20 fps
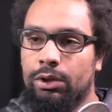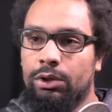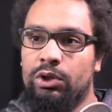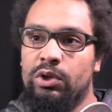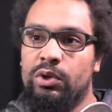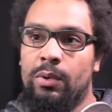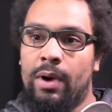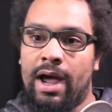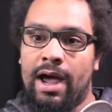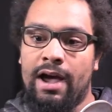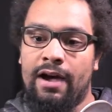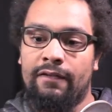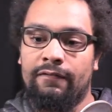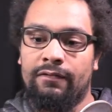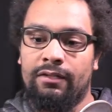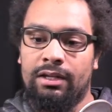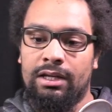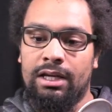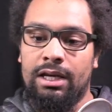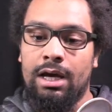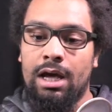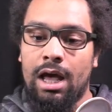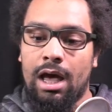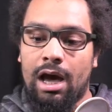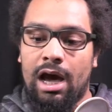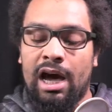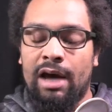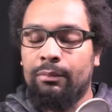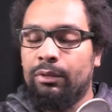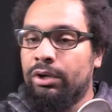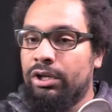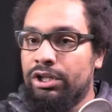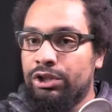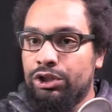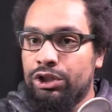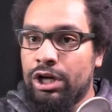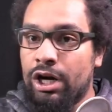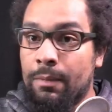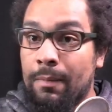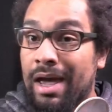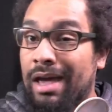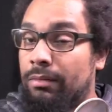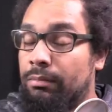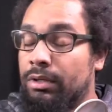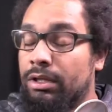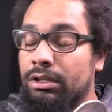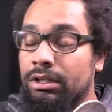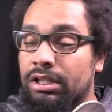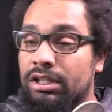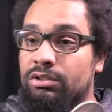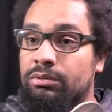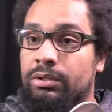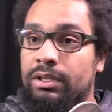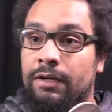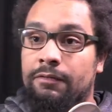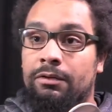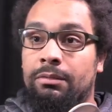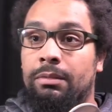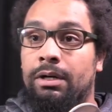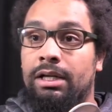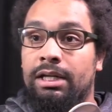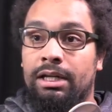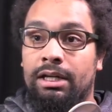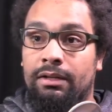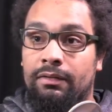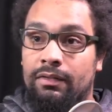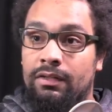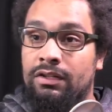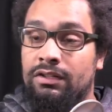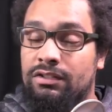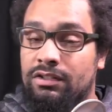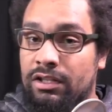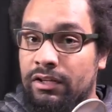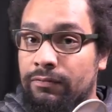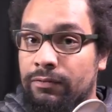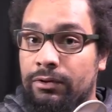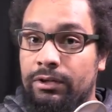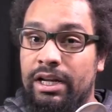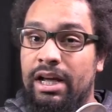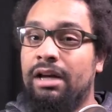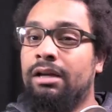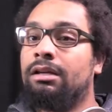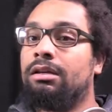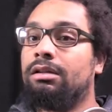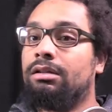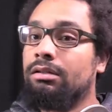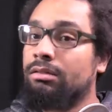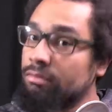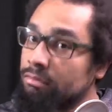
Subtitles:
You have the I'm going to share my abilities with everybody, the Sliver deck